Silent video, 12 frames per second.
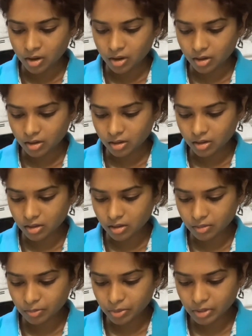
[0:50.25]
uh,
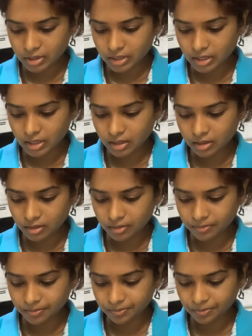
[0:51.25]
put in
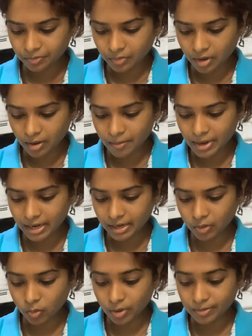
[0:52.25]

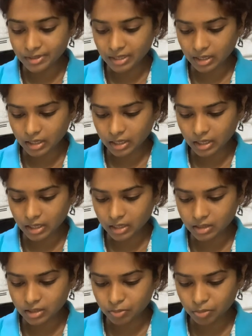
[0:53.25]
my website link and
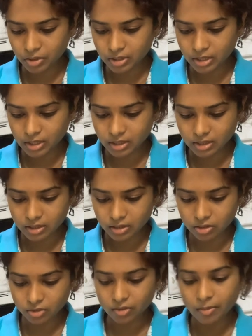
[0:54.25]
it's pretty easy
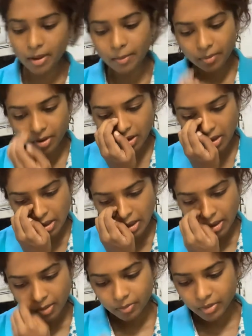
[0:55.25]
to remember
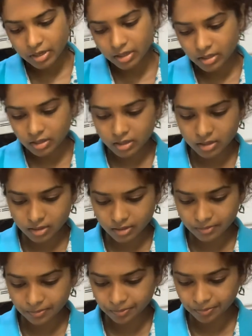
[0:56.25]
because
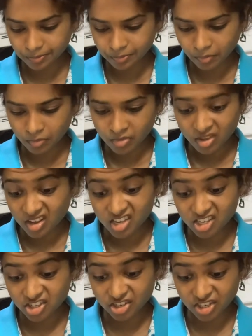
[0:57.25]

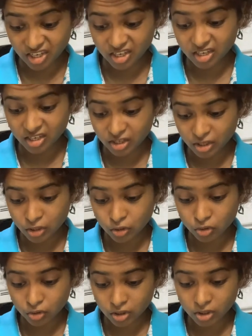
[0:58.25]
it's Didi's
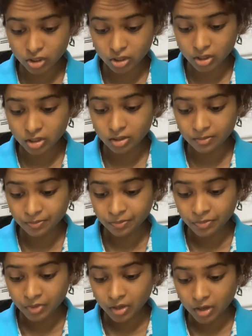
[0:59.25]
Nutrition
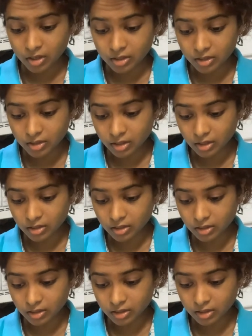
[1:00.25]

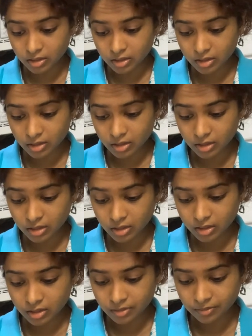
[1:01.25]

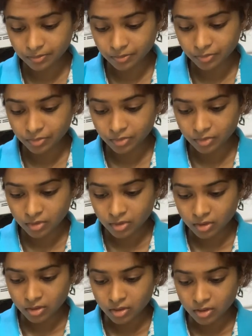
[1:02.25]

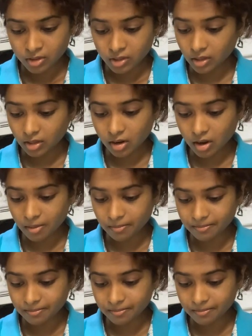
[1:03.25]
consultancy.com